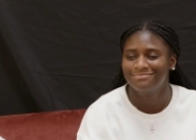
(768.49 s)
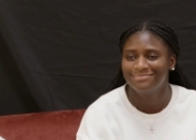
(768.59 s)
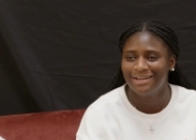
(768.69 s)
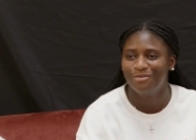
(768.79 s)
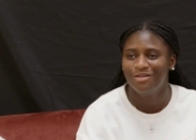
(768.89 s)

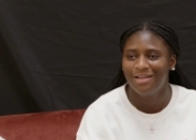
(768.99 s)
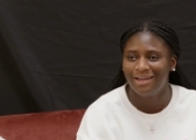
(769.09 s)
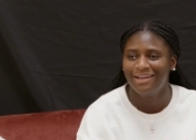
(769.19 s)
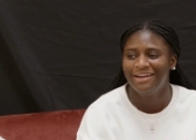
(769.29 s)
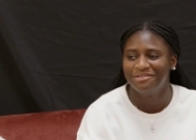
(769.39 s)
I won't lie.
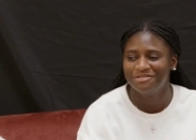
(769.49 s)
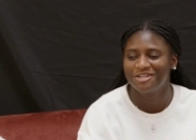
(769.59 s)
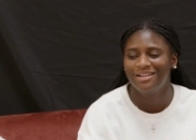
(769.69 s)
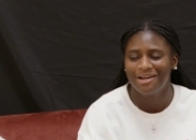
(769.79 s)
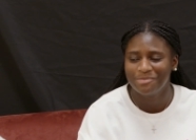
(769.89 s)
Yeah, I took a
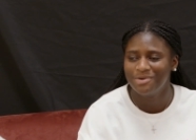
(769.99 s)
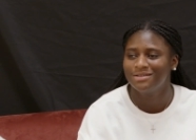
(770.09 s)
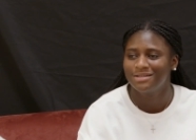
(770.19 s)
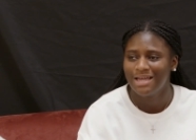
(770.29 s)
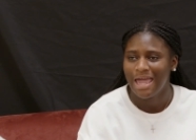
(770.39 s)
lot of
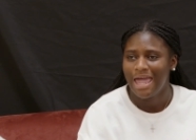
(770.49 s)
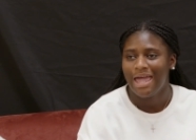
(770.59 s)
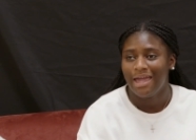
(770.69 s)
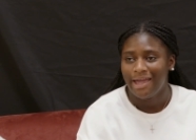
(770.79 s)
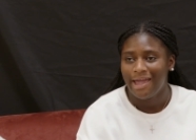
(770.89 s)
pills.
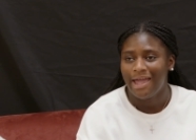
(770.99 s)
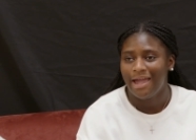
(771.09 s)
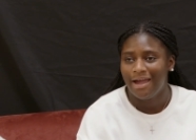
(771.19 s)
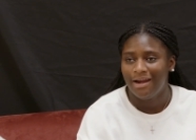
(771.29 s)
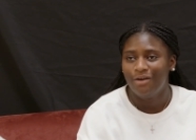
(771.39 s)

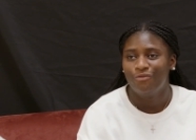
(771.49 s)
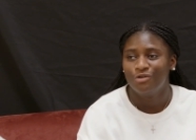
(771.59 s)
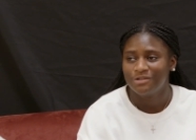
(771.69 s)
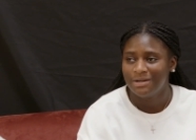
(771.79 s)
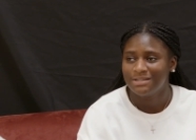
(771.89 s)
And I
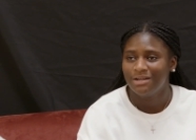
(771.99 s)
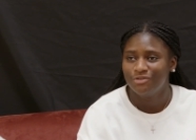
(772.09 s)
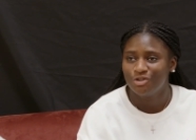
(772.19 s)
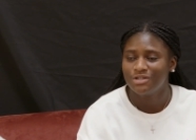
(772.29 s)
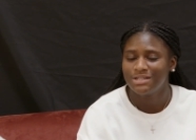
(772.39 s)
forced myself to
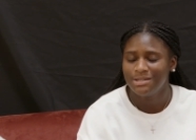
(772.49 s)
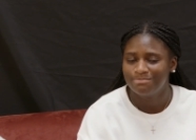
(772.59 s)
go to sleep.